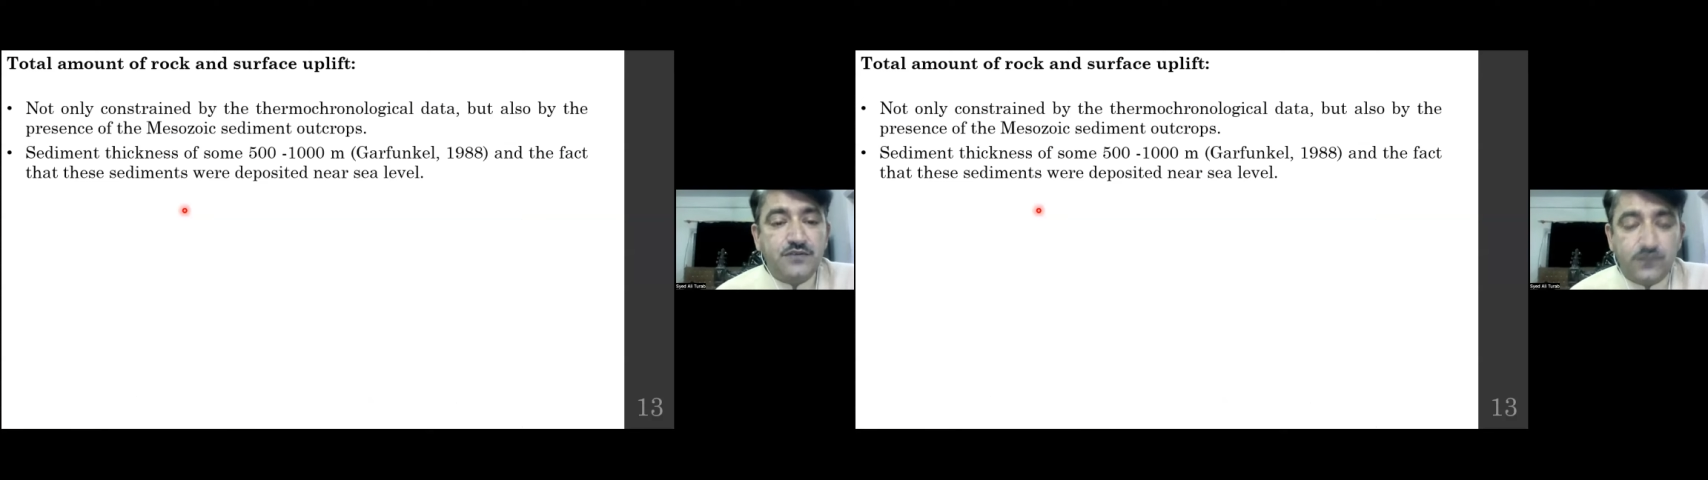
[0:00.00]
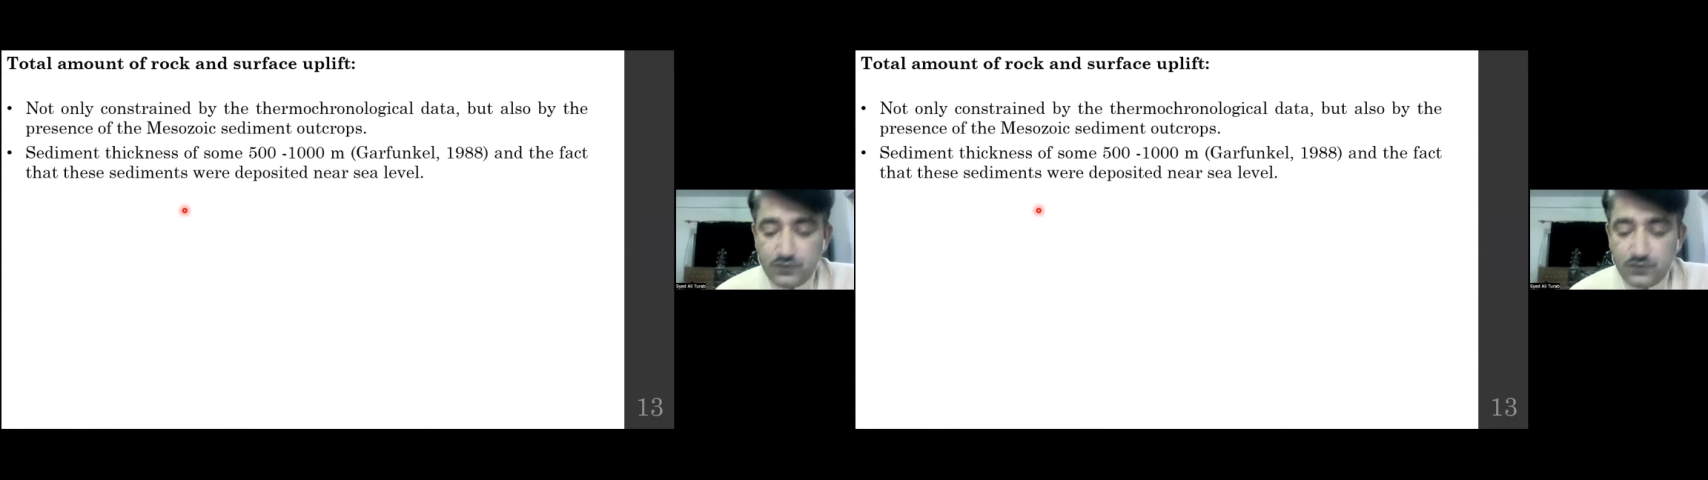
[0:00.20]

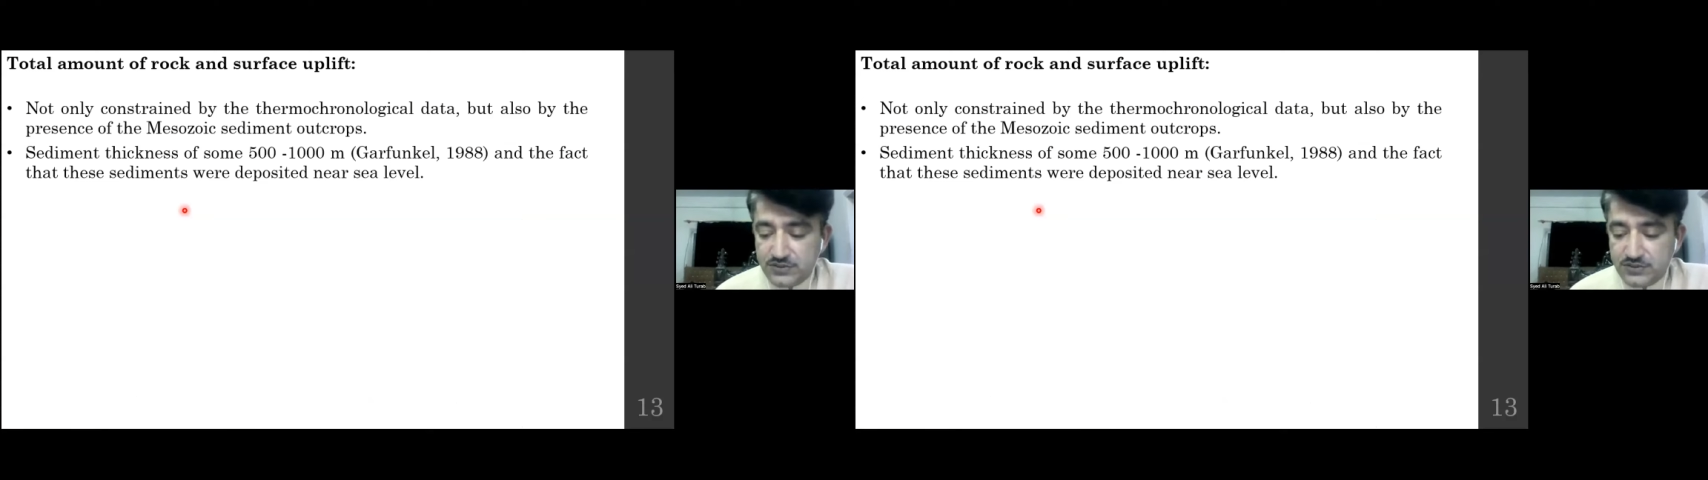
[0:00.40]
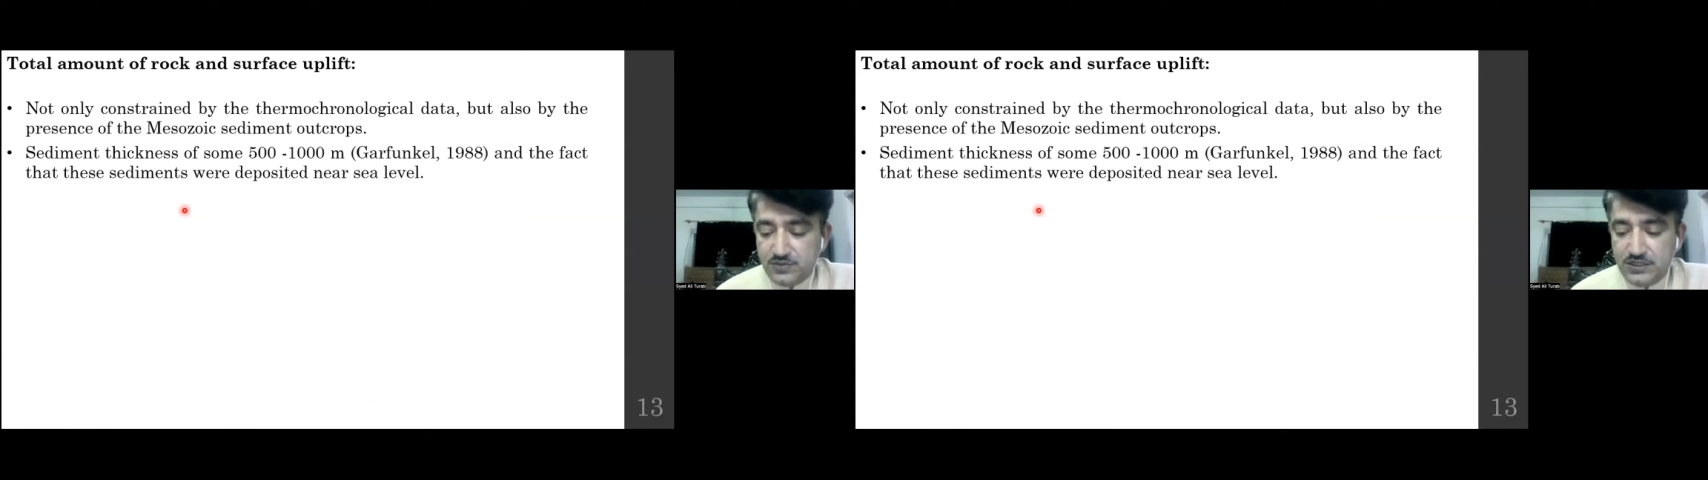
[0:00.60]
to
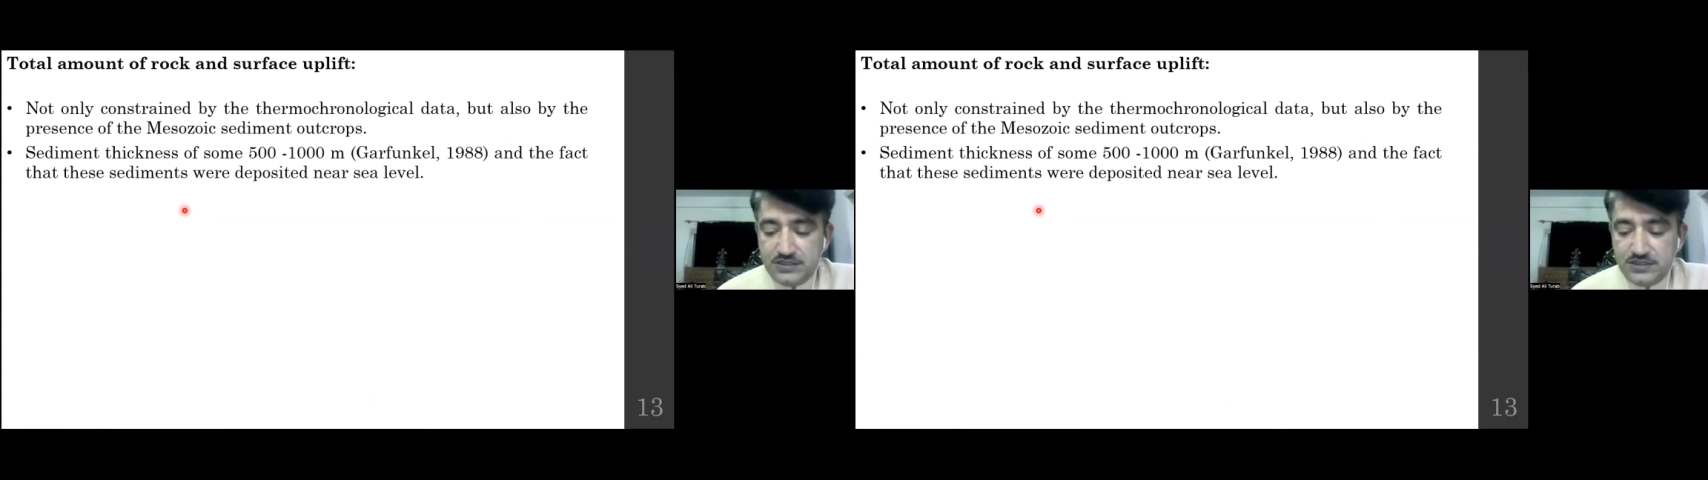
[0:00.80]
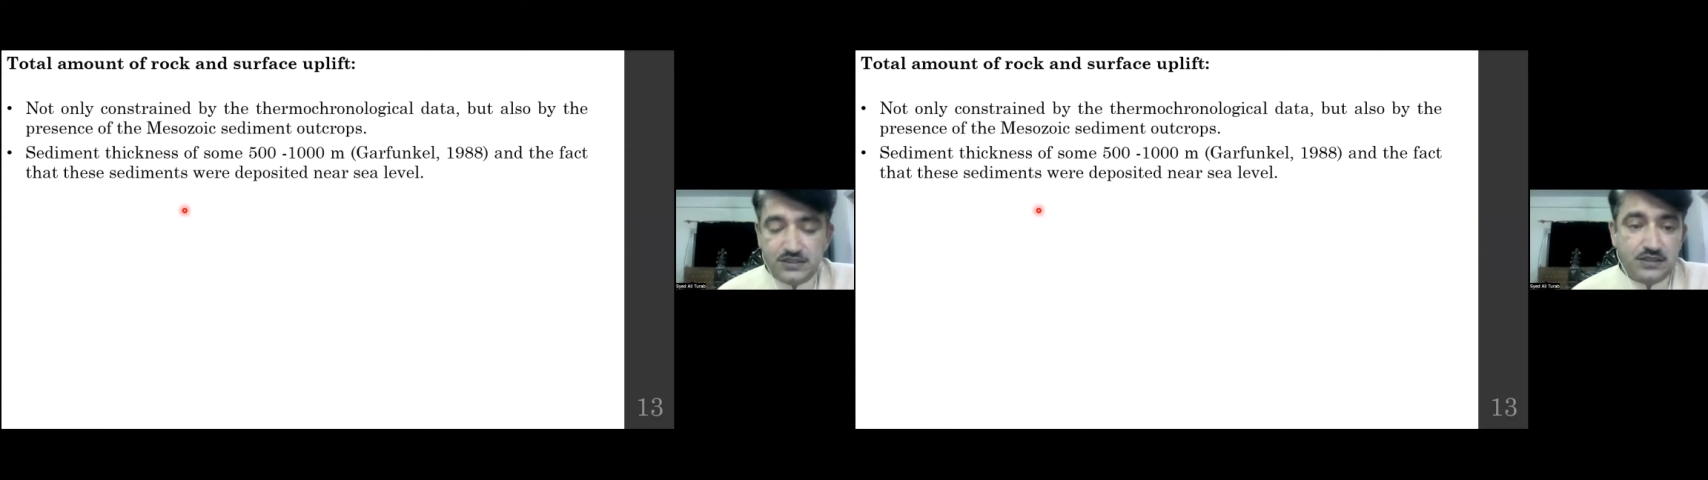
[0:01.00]
4000
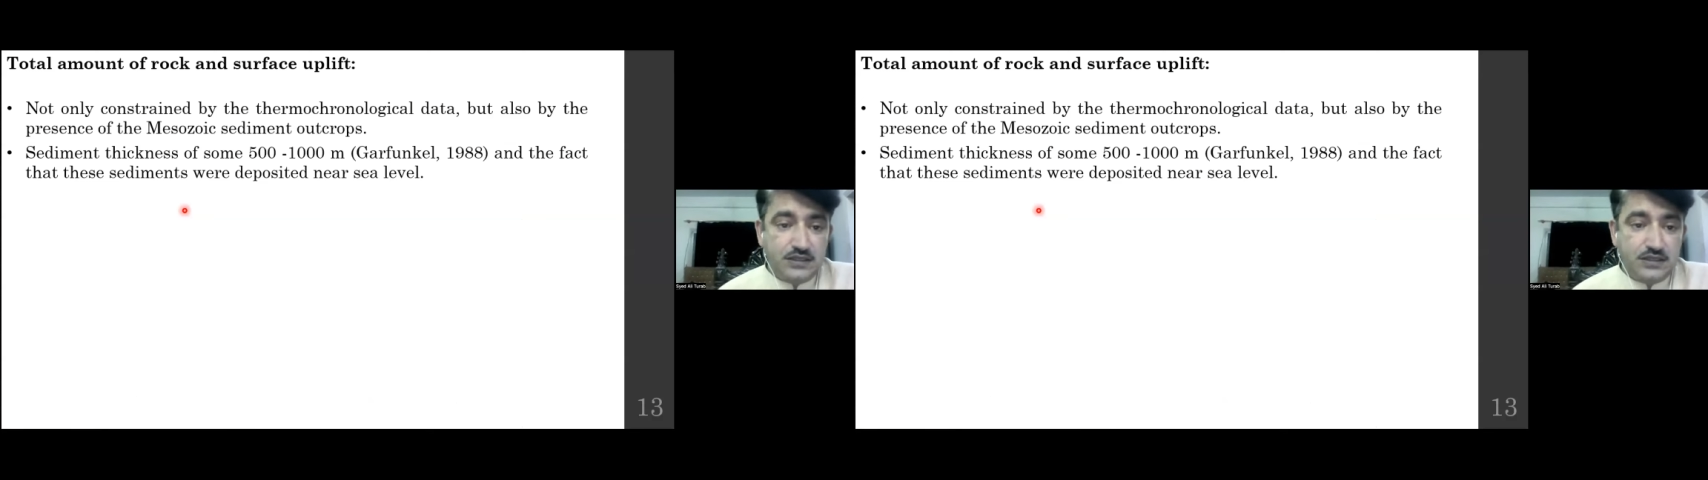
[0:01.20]
meter